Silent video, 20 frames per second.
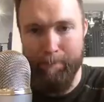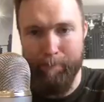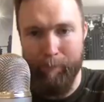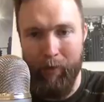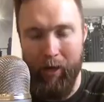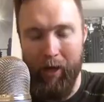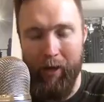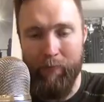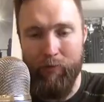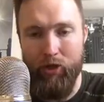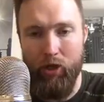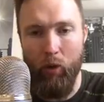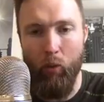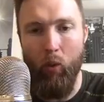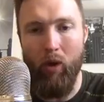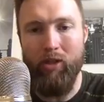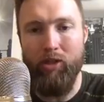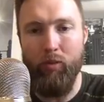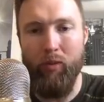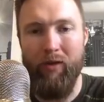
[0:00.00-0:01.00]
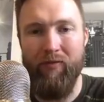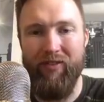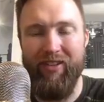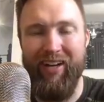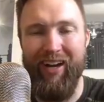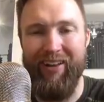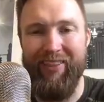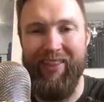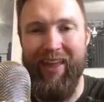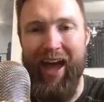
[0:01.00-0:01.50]
Okay, so once we've
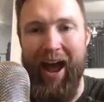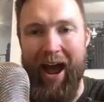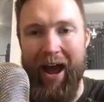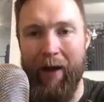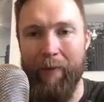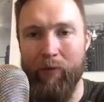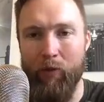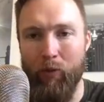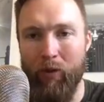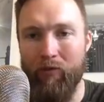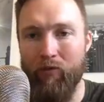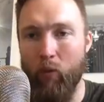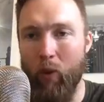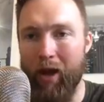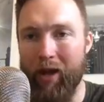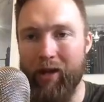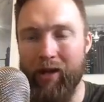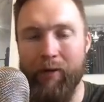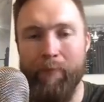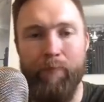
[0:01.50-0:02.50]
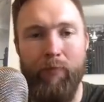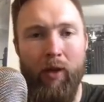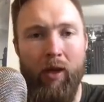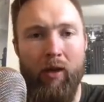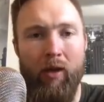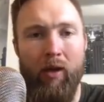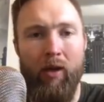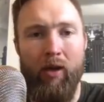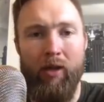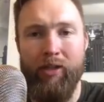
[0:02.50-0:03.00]
done that, we've waited
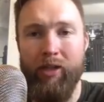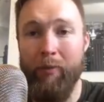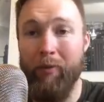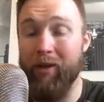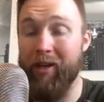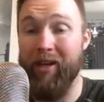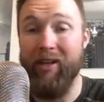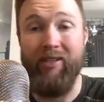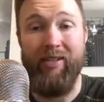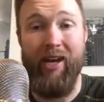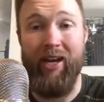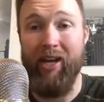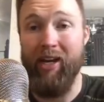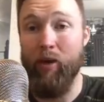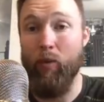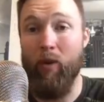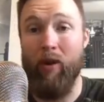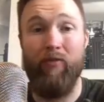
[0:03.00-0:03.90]
typically can take anywhere